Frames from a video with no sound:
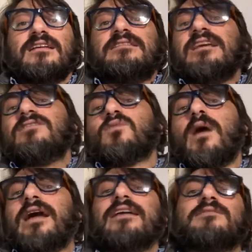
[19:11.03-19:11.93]
this
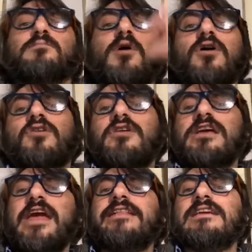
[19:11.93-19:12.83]
one is more
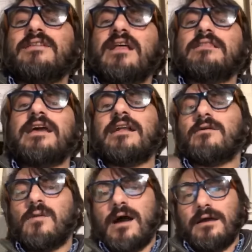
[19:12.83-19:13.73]
creative than the
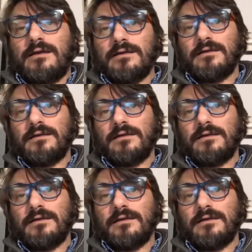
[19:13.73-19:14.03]
other one.